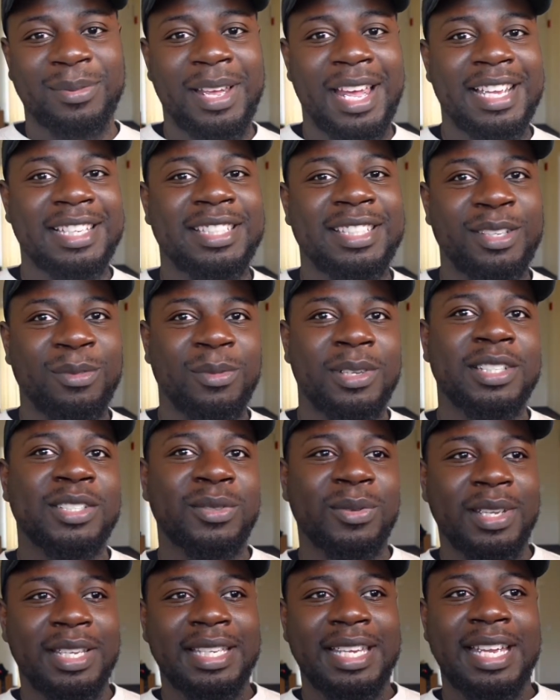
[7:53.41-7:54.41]
We actually went
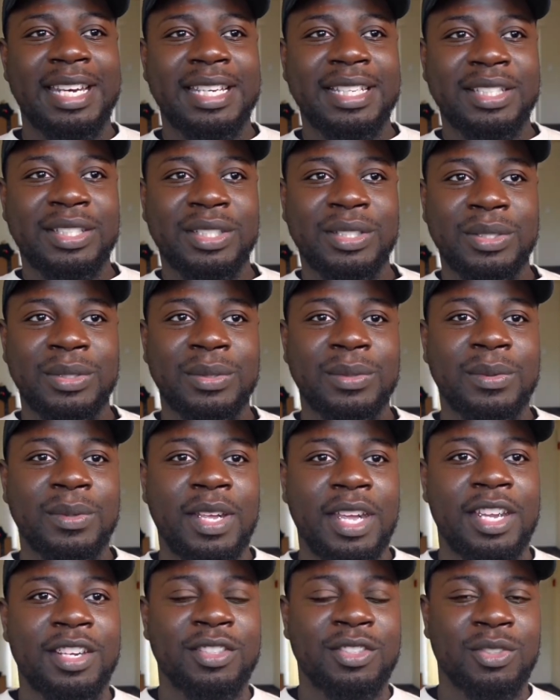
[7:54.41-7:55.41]
to Atlanta to
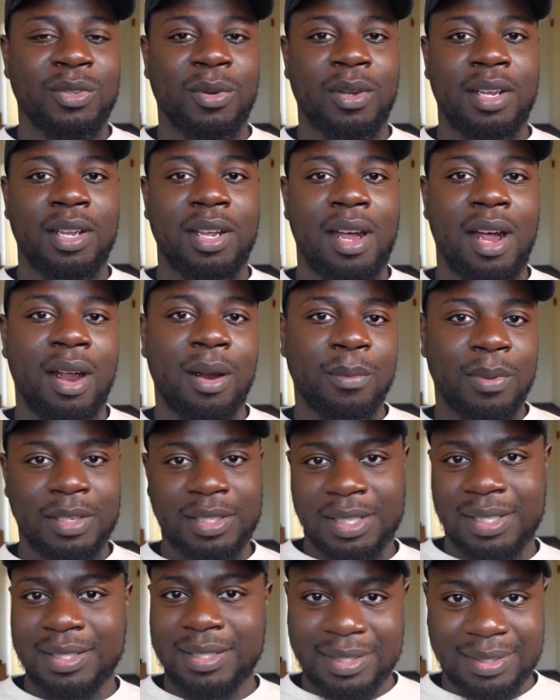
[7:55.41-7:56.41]
enjoy our
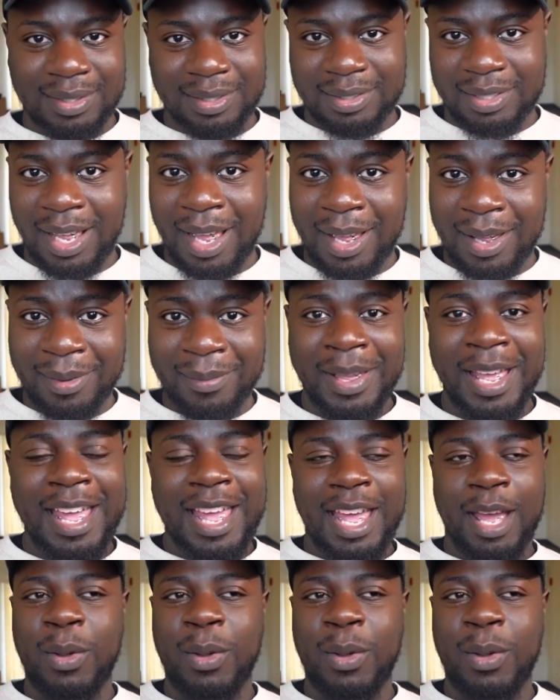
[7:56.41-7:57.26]
brother and sister time.